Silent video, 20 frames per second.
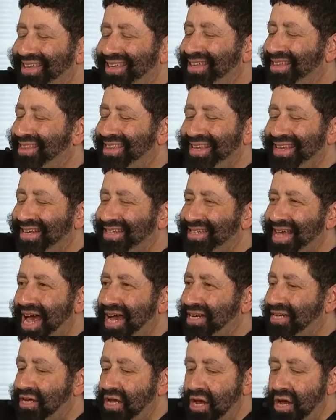the
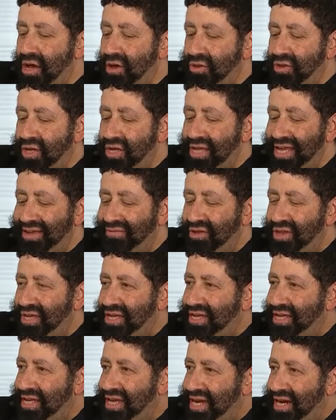exact, even
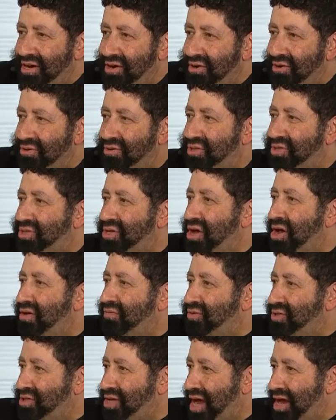the years
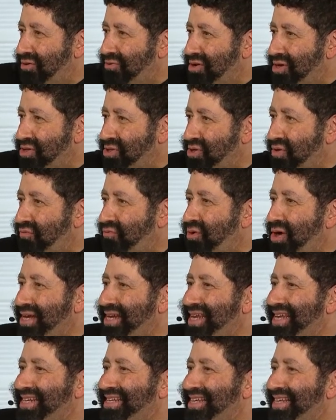of Cyrus, of
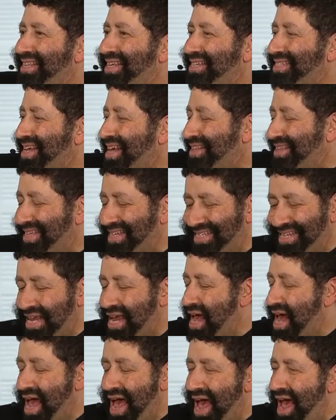when he did this at this,
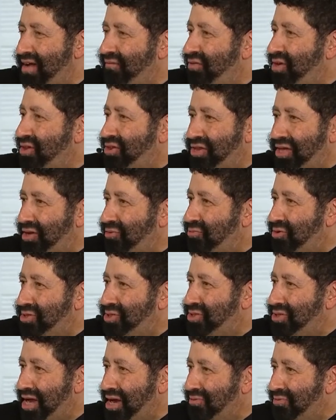everything
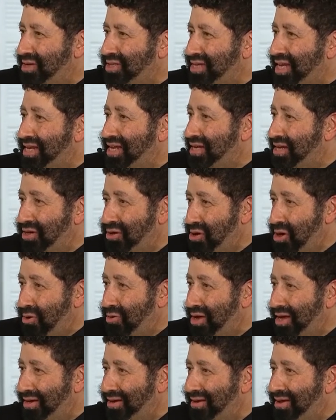was Cyrus, and he didn't
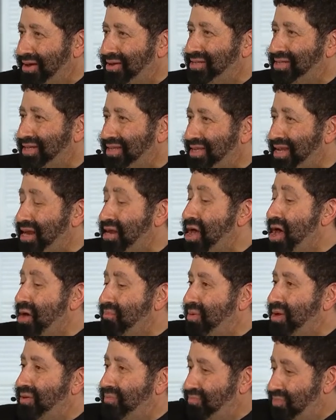know it until the end.
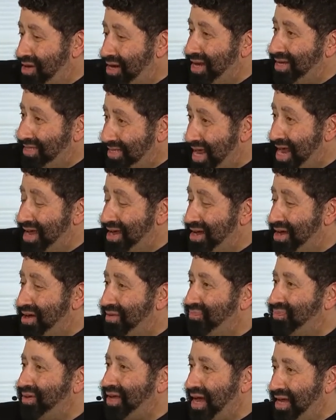But
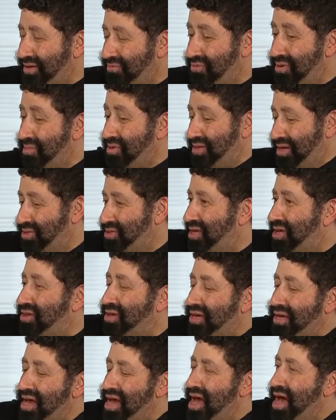Isaiah, I remember. Here's the
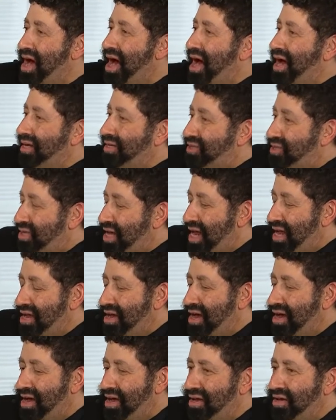other thing:
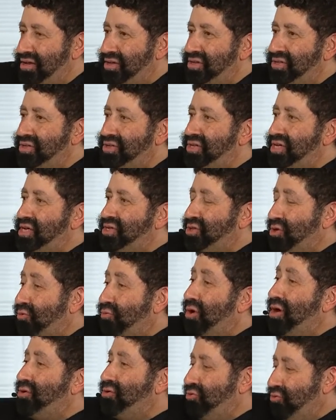Isaiah is the
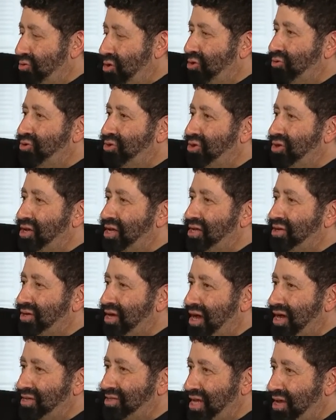one who wrote
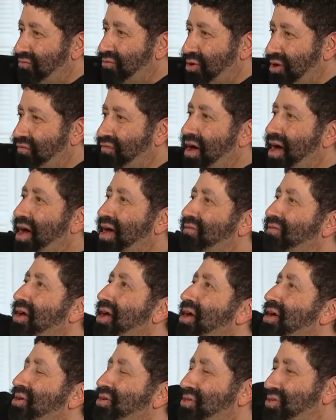in Isaiah 45,
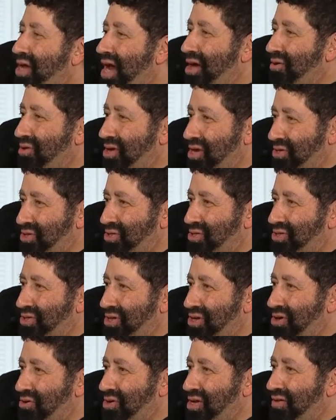Cyrus,
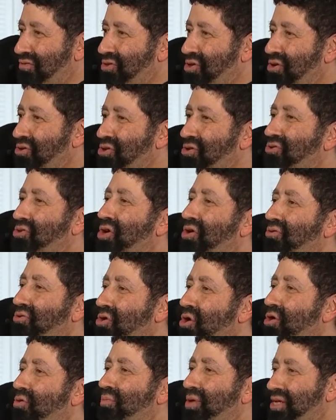even though you don't
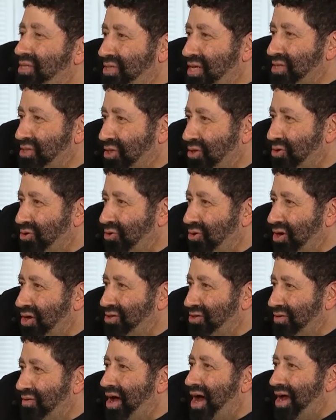know me, says the
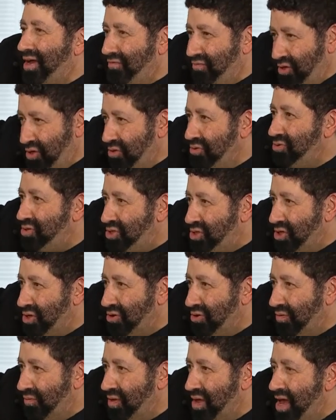Lord, I've used
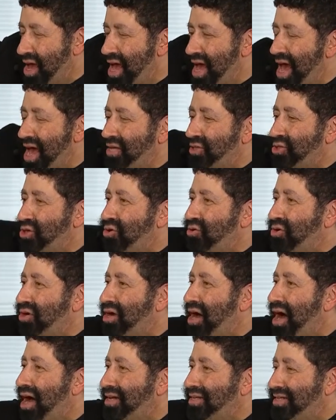you. And so
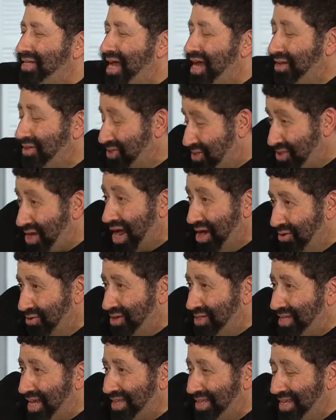God tells
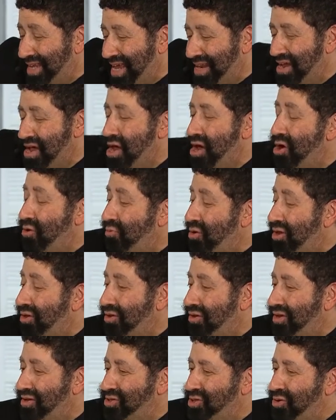Cyrus at the end.
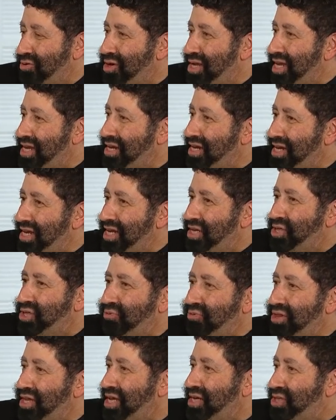Well, so
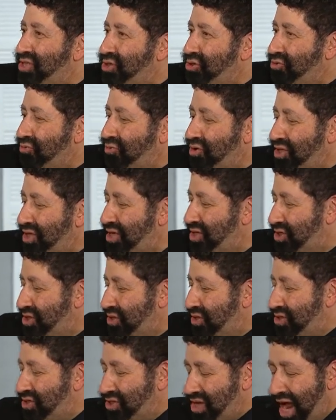with
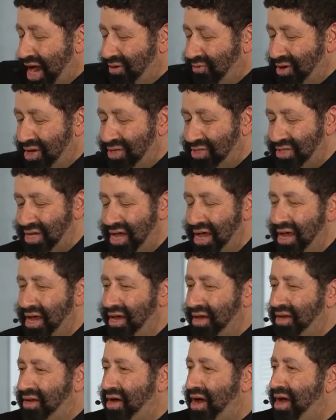each Cyrus,
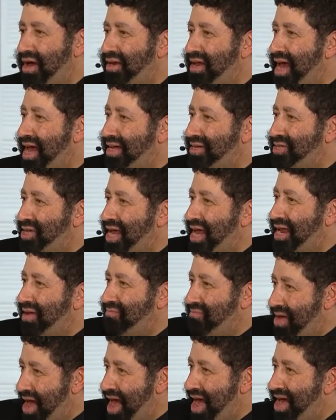God has a
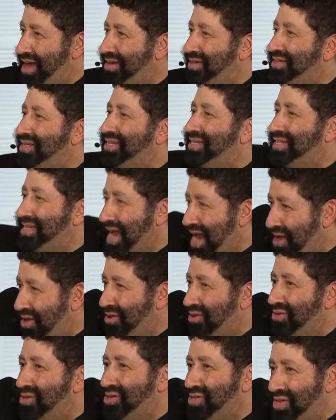man to
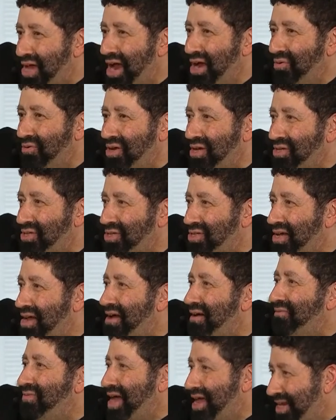tell the Cyrus
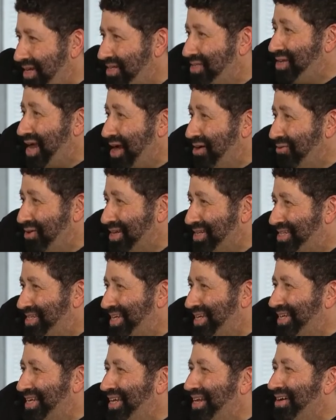that he's
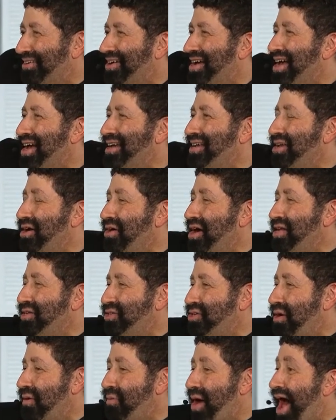Cyrus,
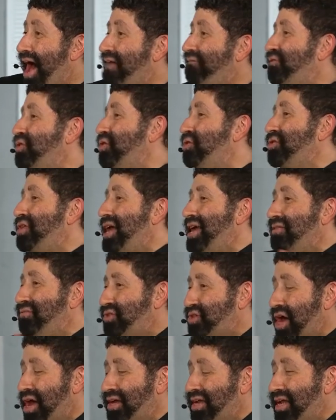and so after
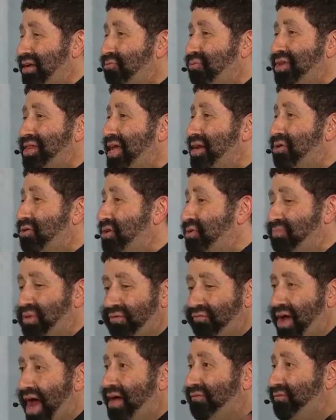they've done it,
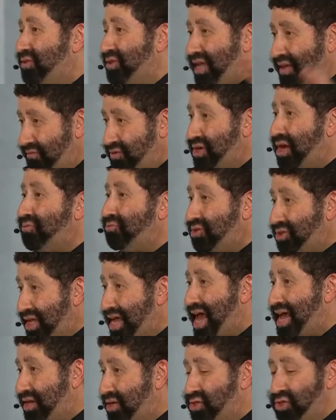after they've done what
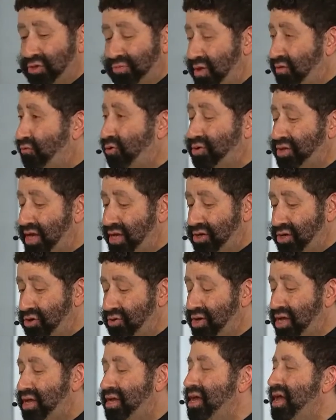they had to do before they
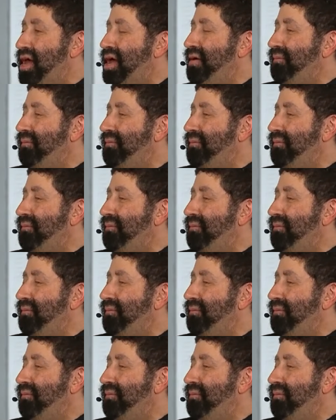knew it,